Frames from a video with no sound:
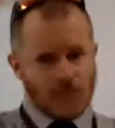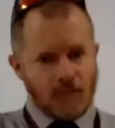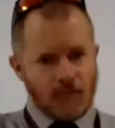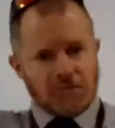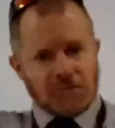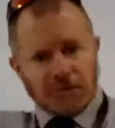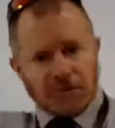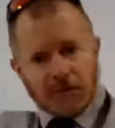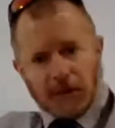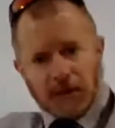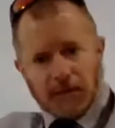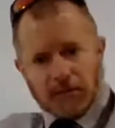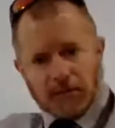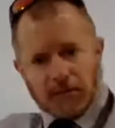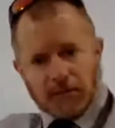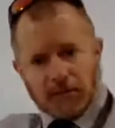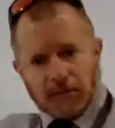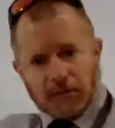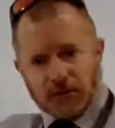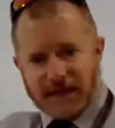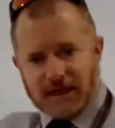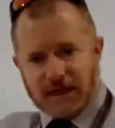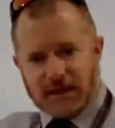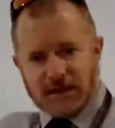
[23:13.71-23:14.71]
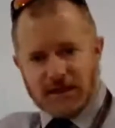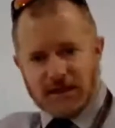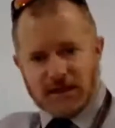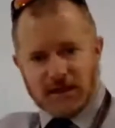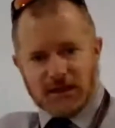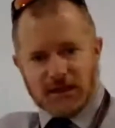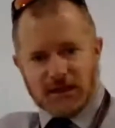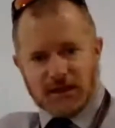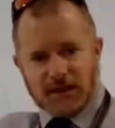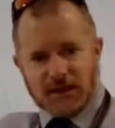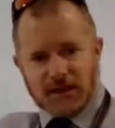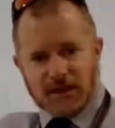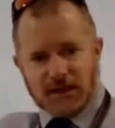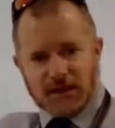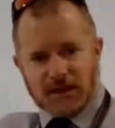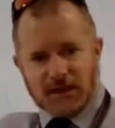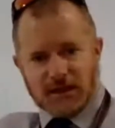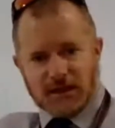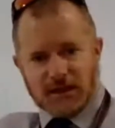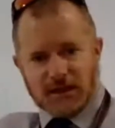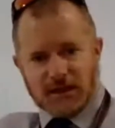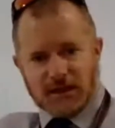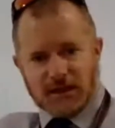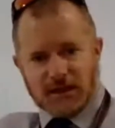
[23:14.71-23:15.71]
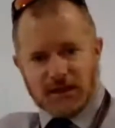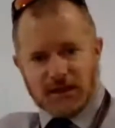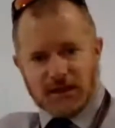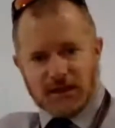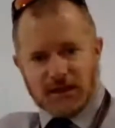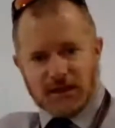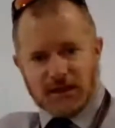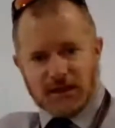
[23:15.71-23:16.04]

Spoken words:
projecting to the screen, so it's got to go